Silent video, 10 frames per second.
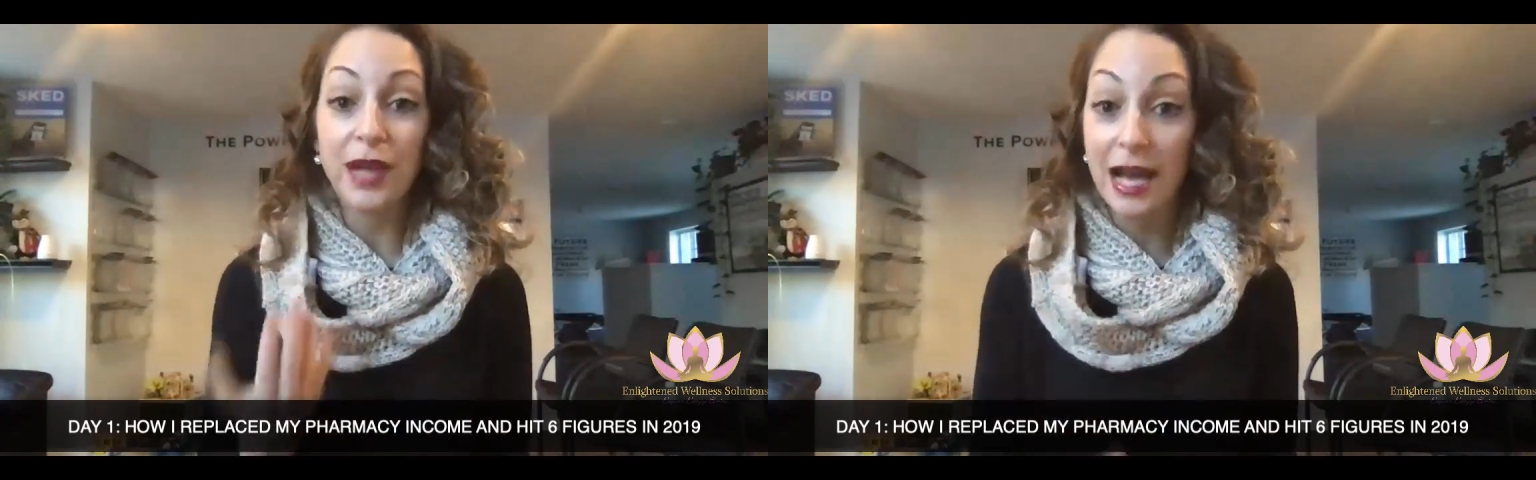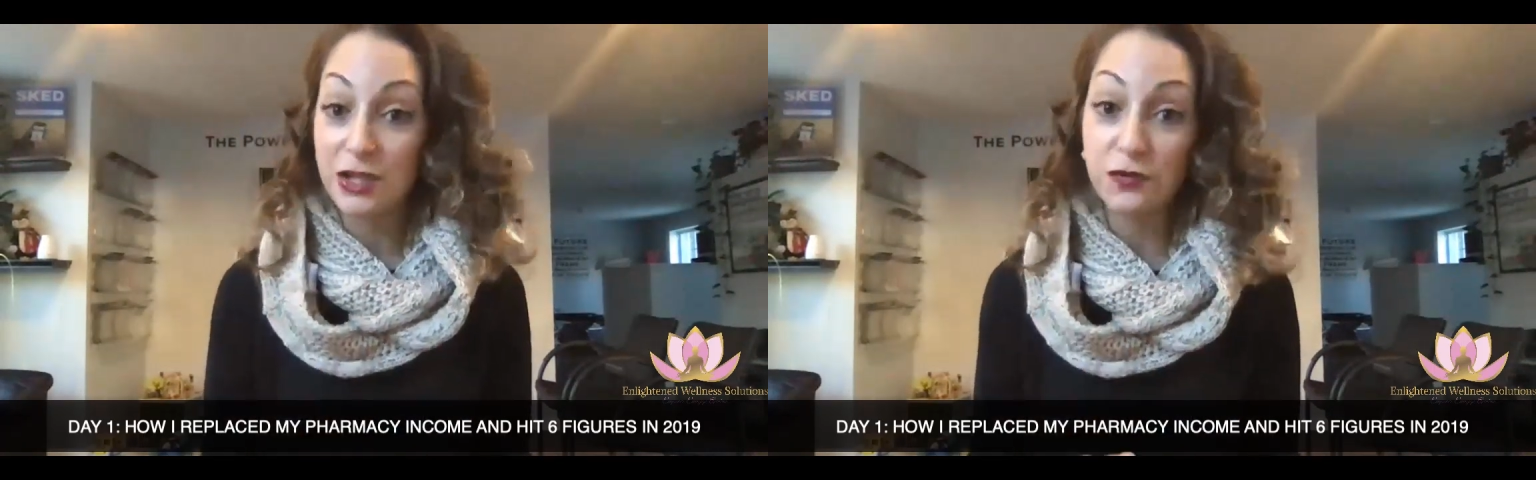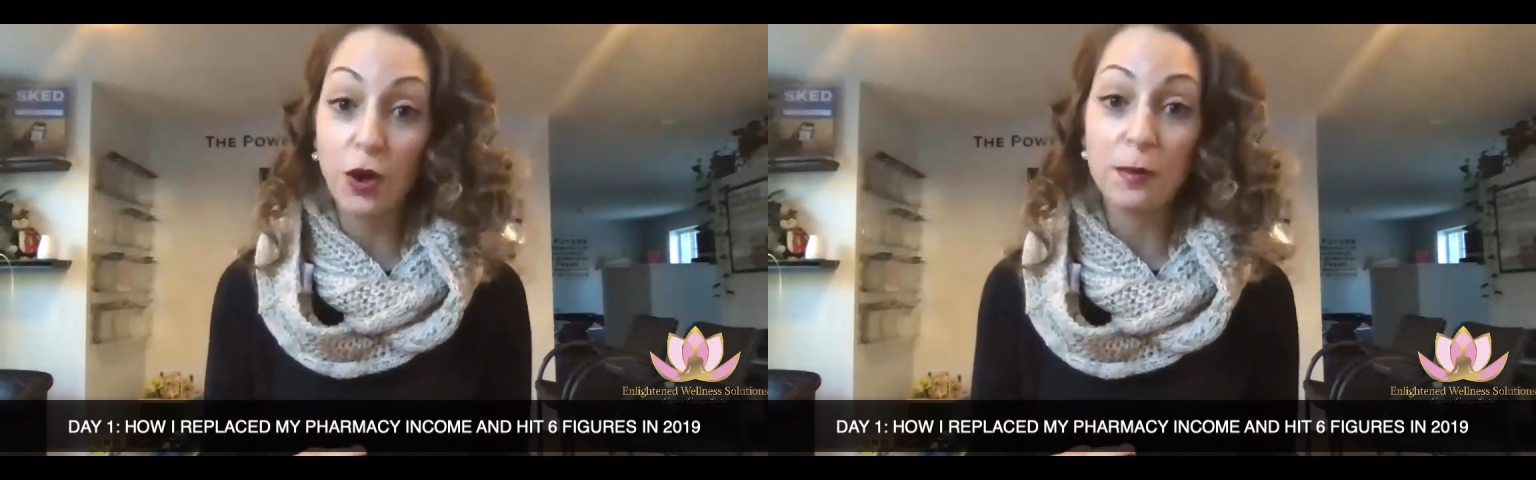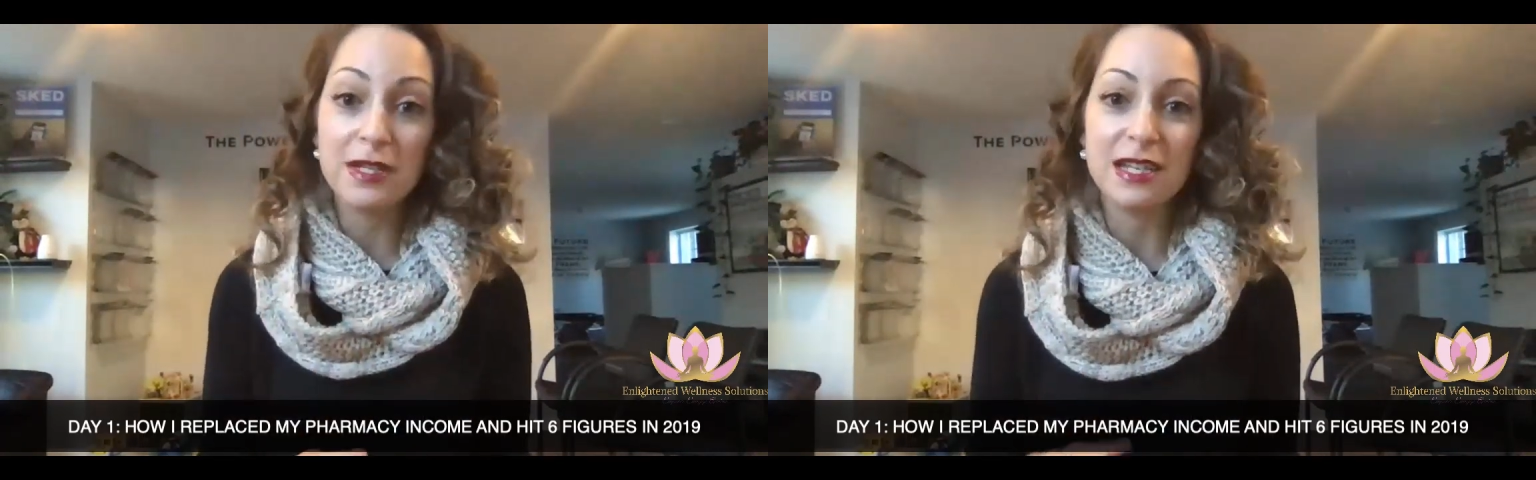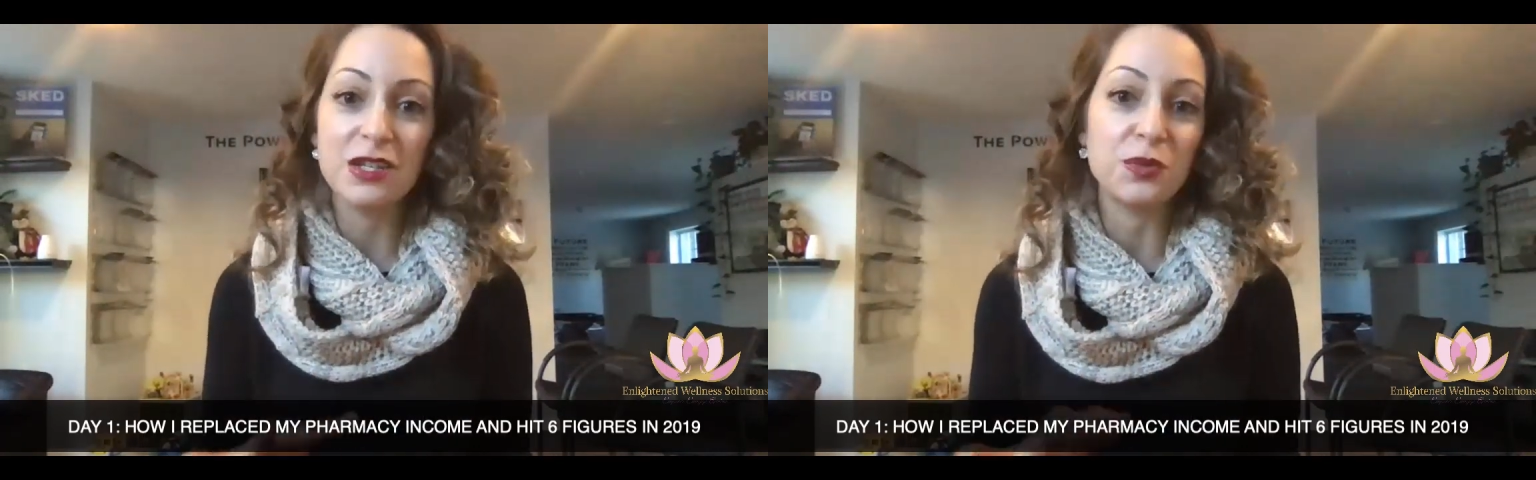as
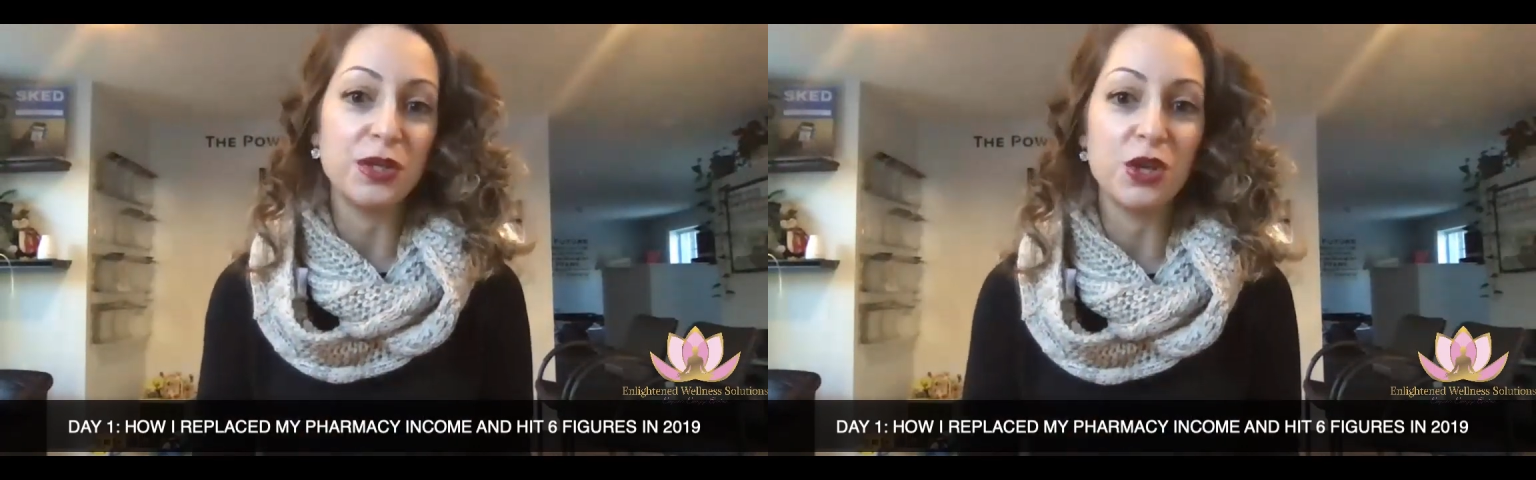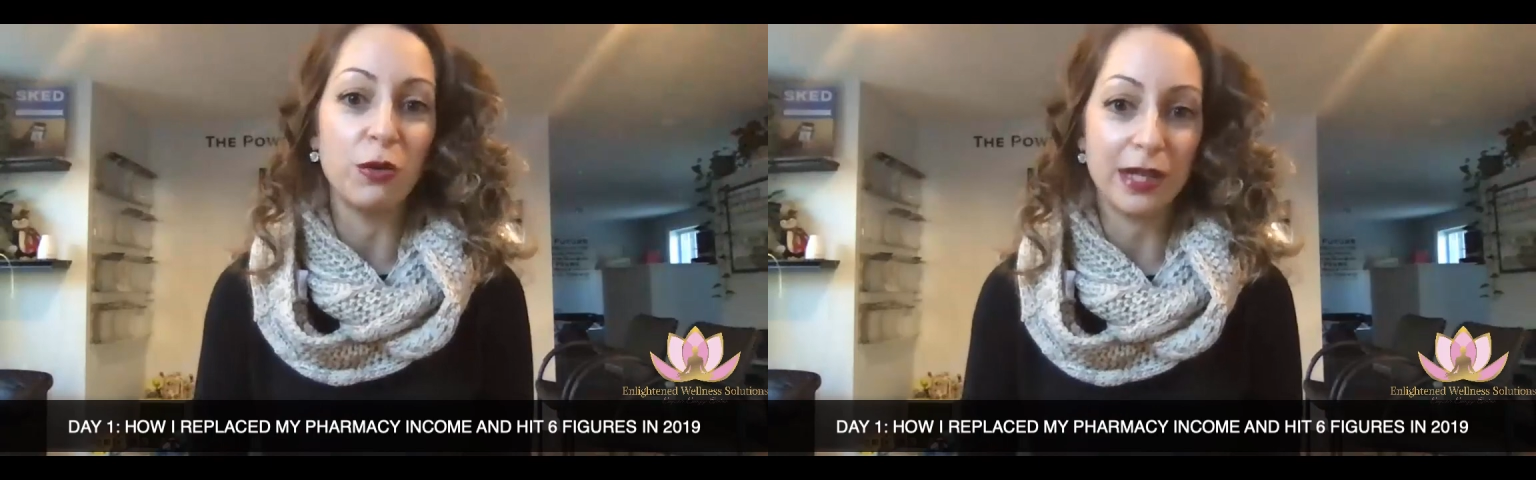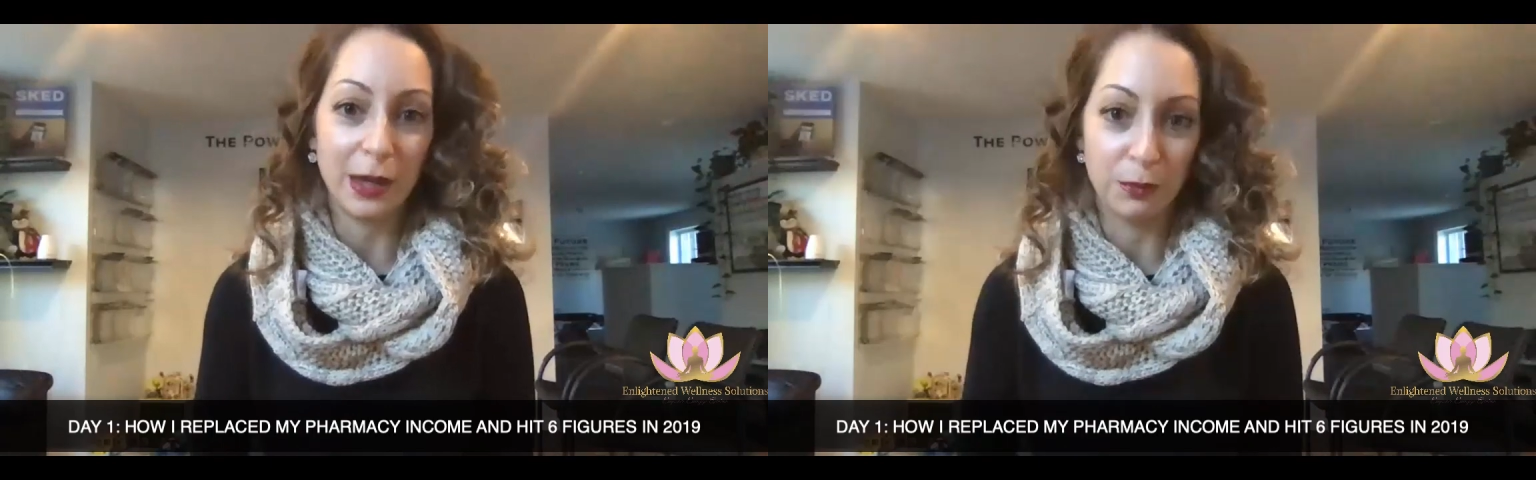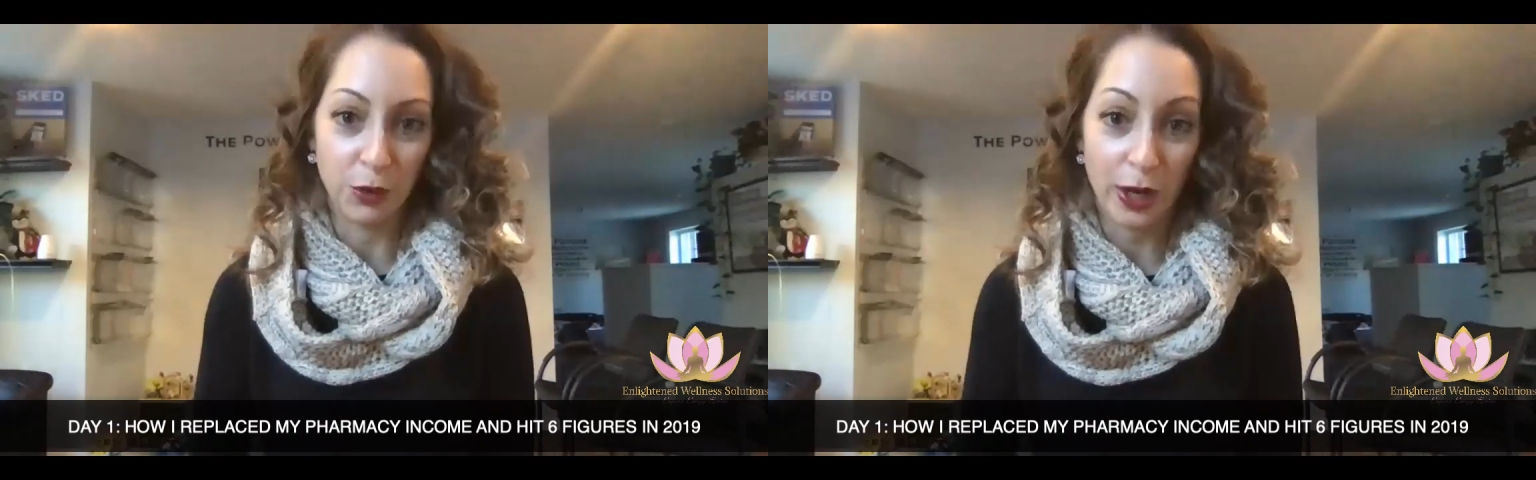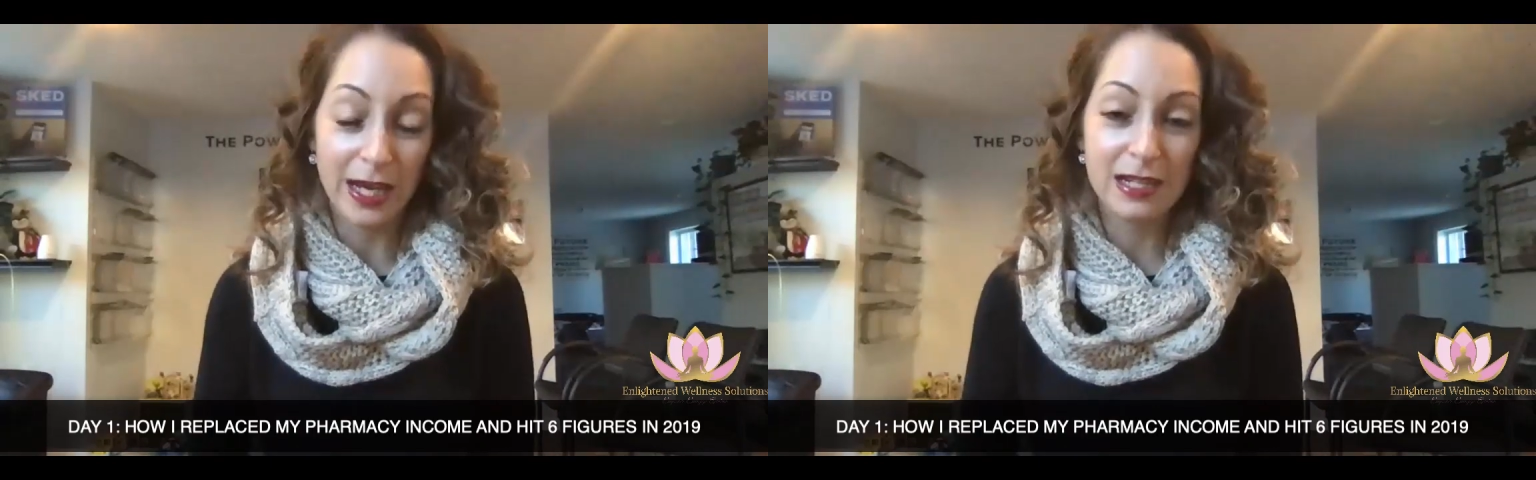pharmacists, we don't get
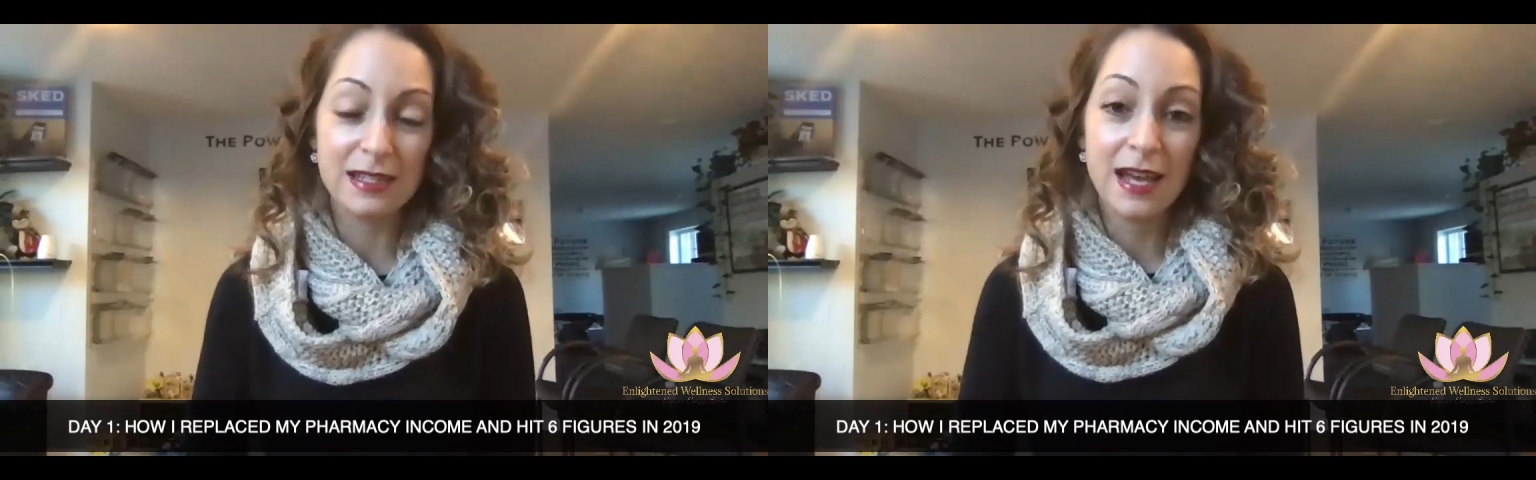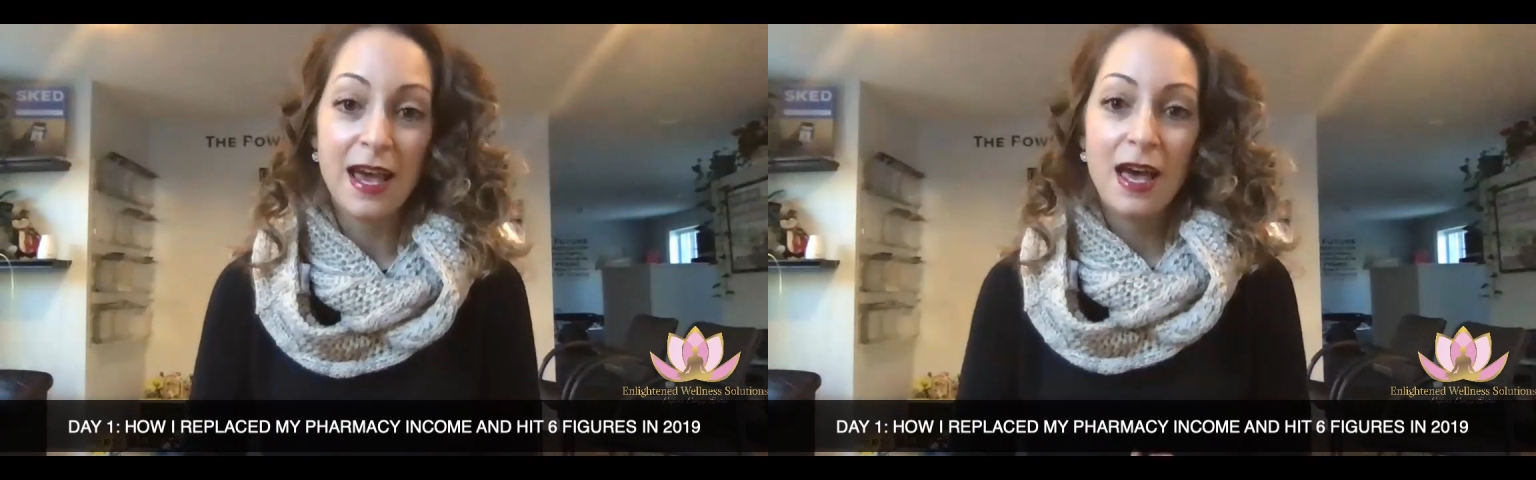breaks.